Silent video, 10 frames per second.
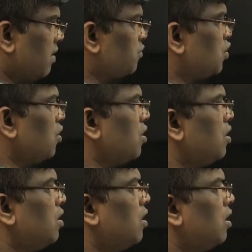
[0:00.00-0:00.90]
comes to
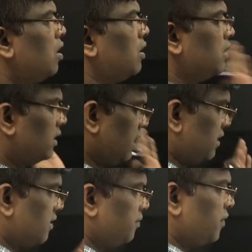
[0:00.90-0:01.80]

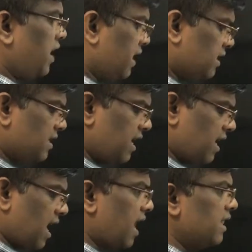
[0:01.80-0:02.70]
this, let us
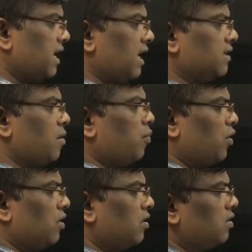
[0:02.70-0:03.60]
take another example.